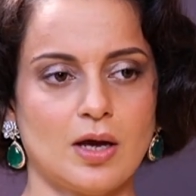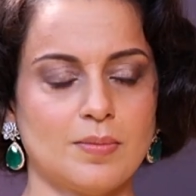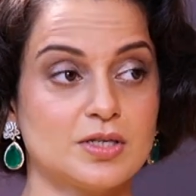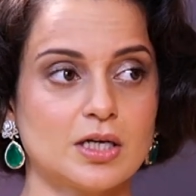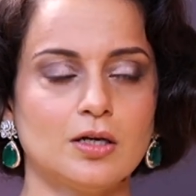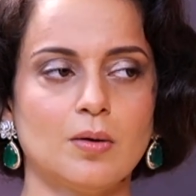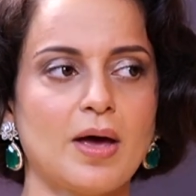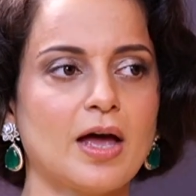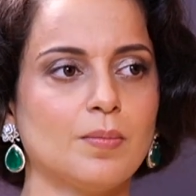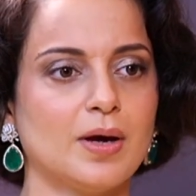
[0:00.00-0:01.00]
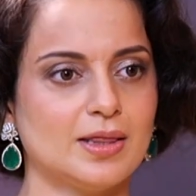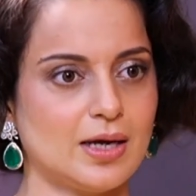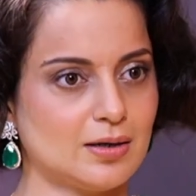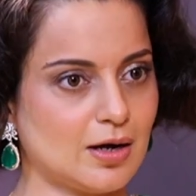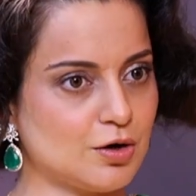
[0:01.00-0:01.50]
I'm taken aback by
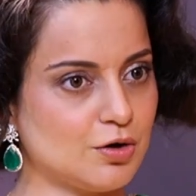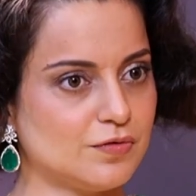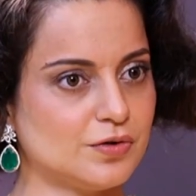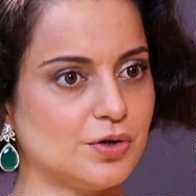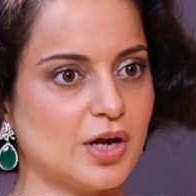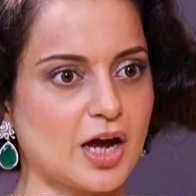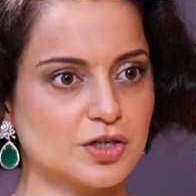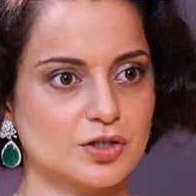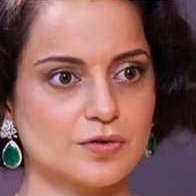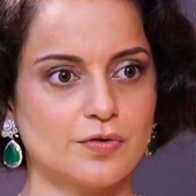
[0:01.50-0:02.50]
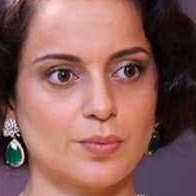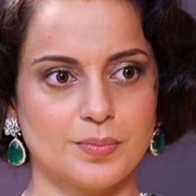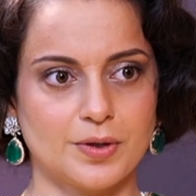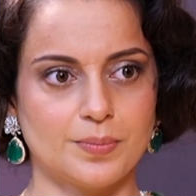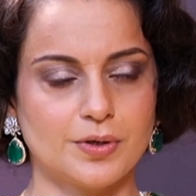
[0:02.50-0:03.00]
that kind of a reaction from
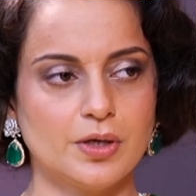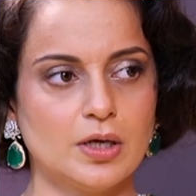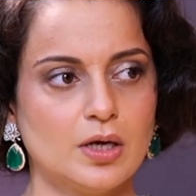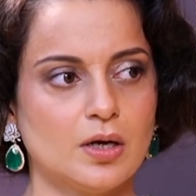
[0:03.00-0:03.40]
people,